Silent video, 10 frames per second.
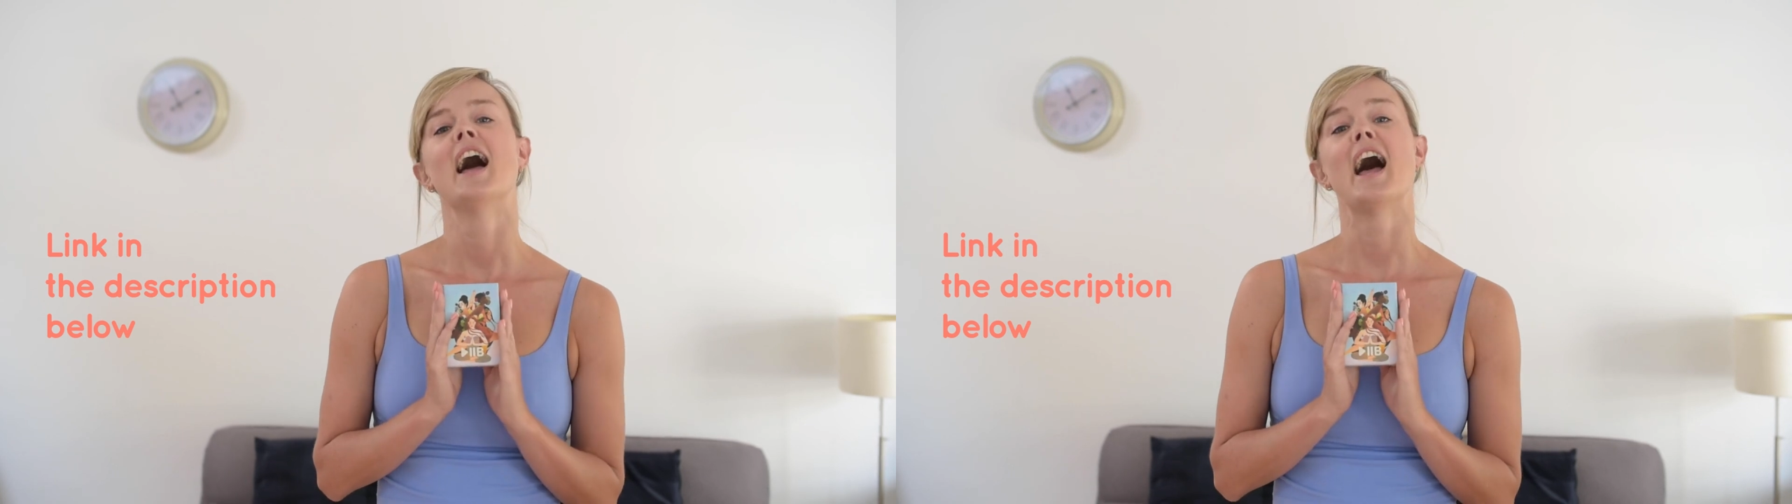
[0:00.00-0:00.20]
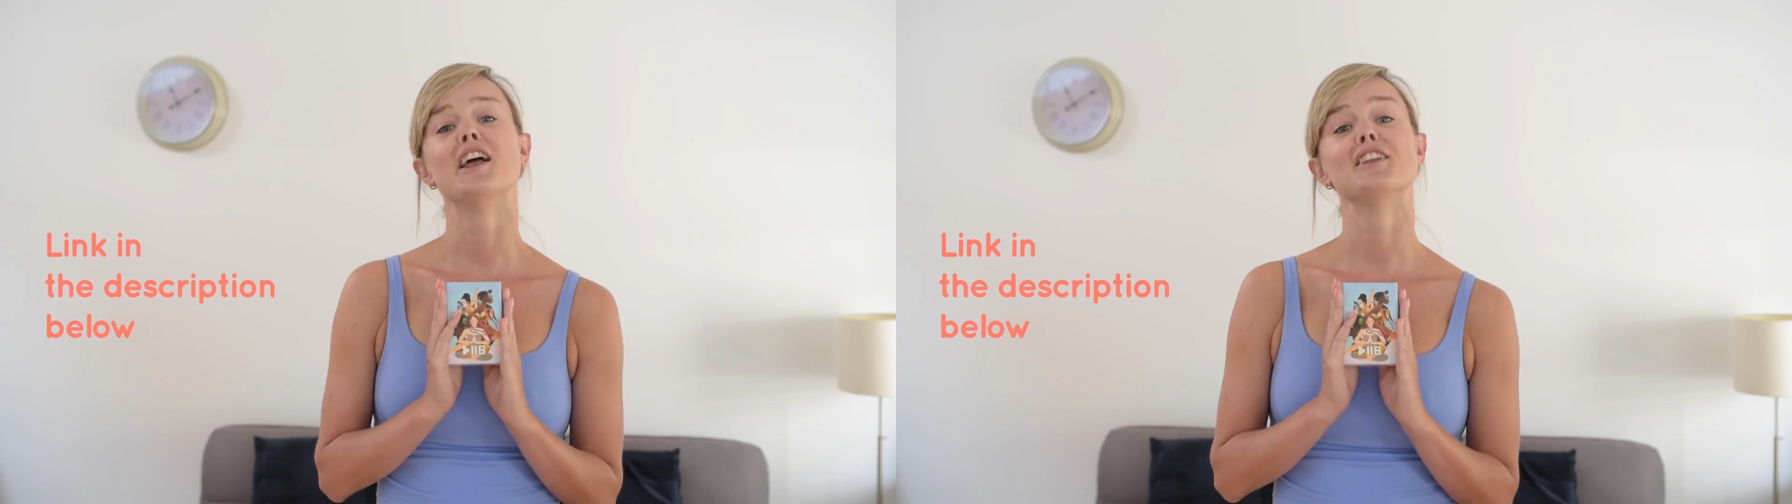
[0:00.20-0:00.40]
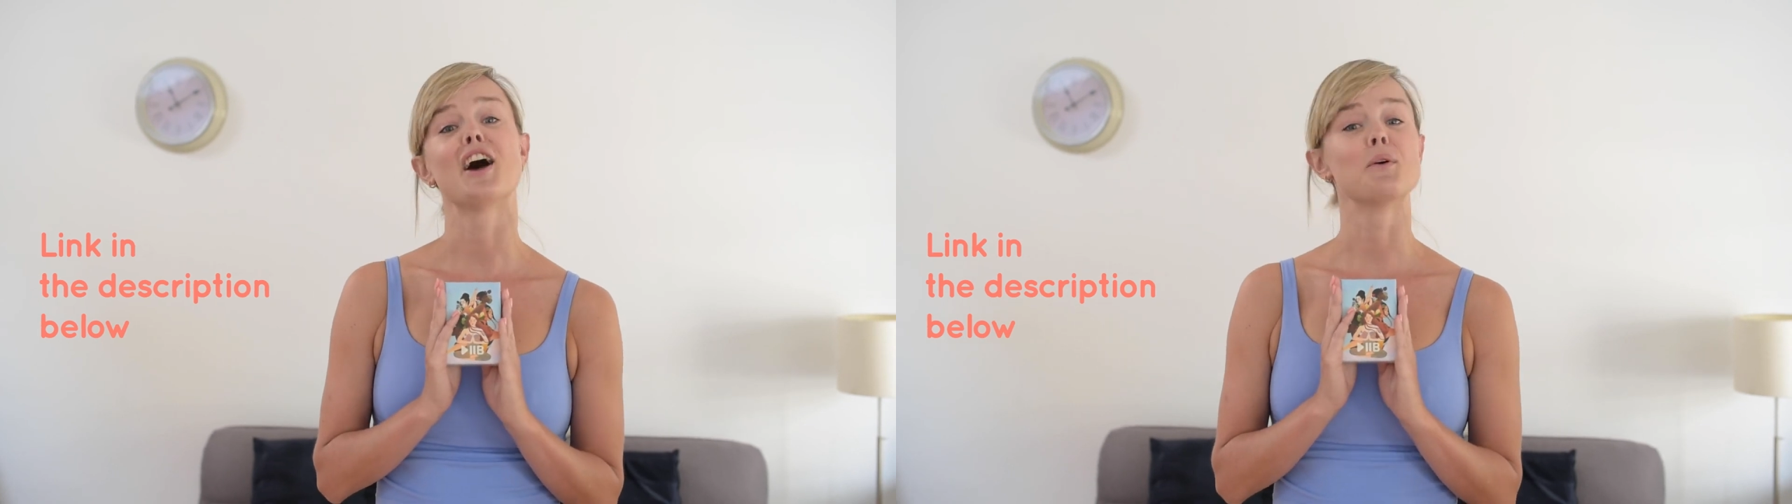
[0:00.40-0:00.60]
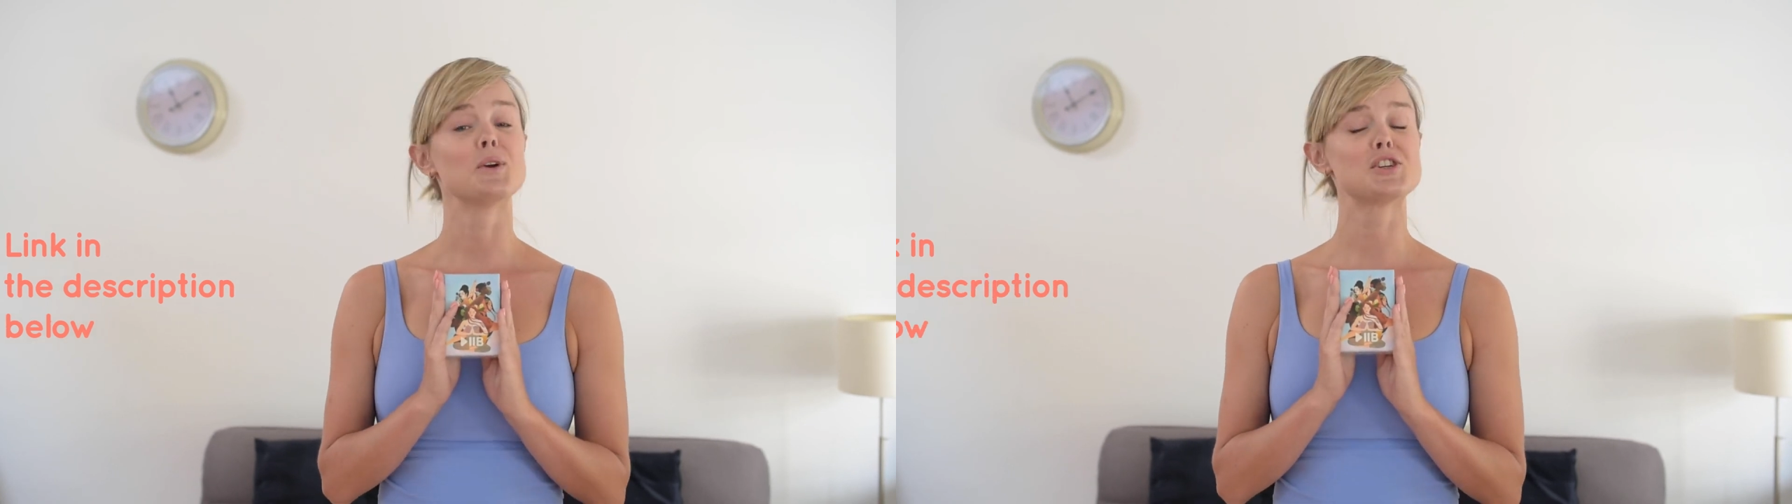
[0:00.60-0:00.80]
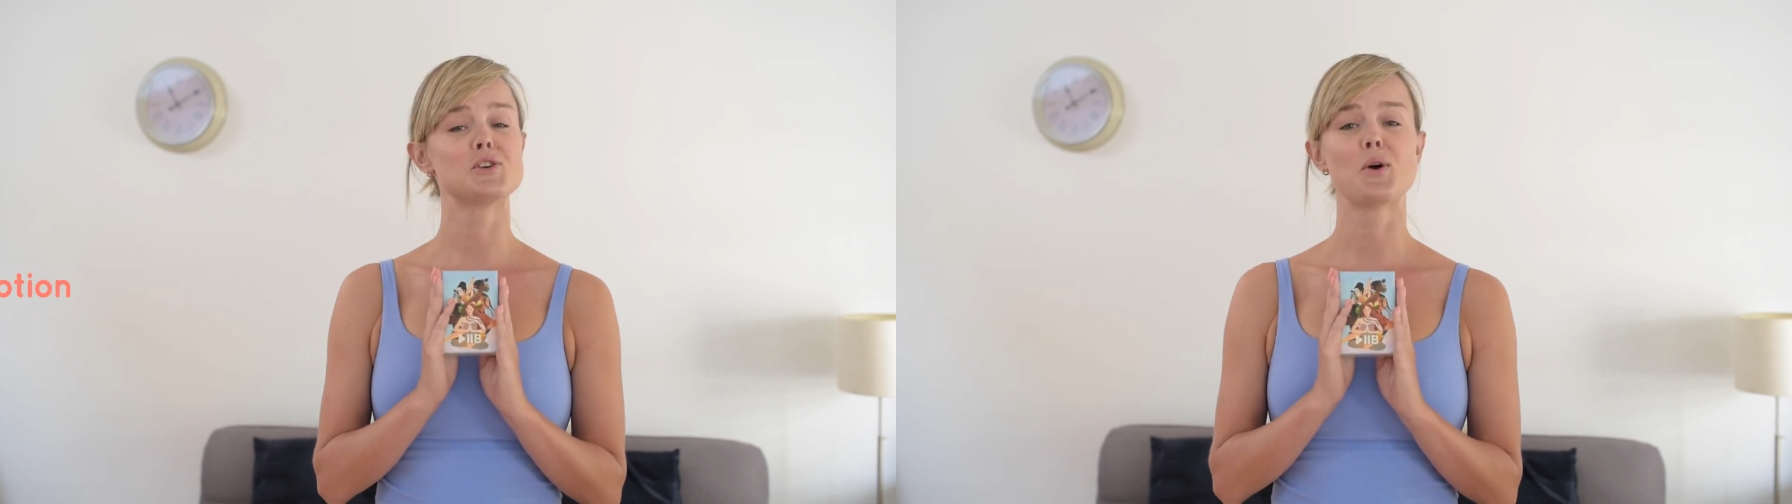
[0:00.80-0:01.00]
and I
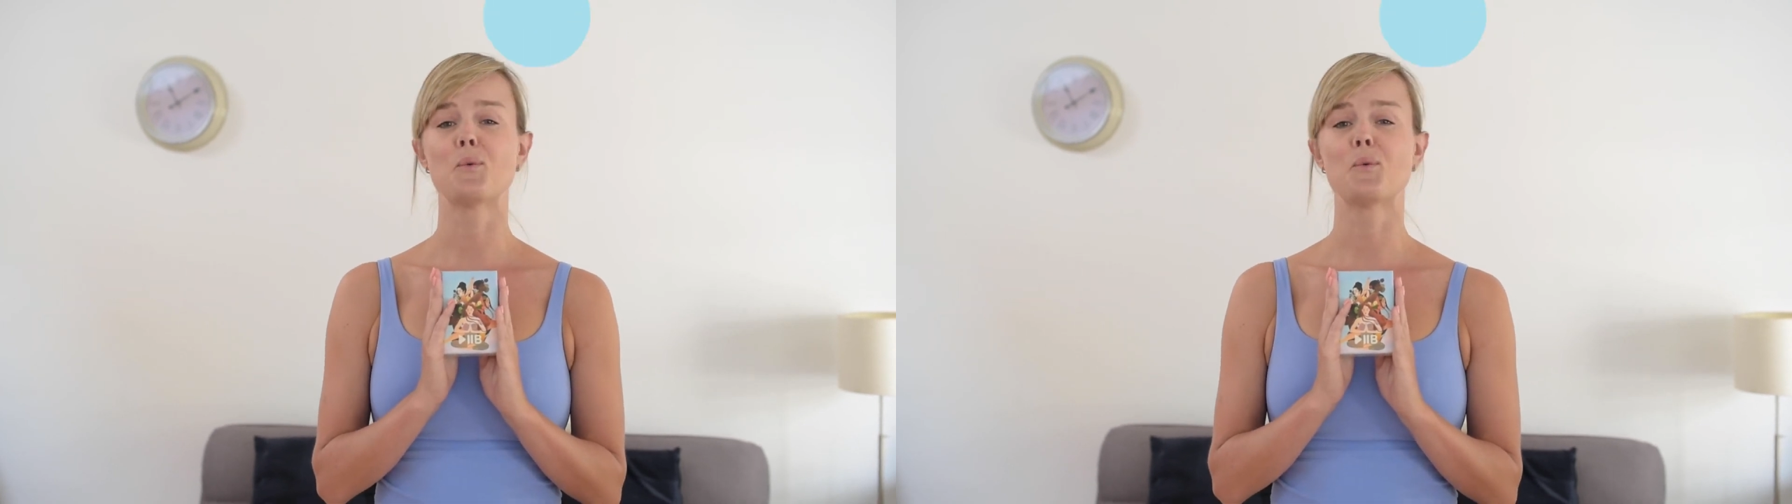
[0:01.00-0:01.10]
wish you a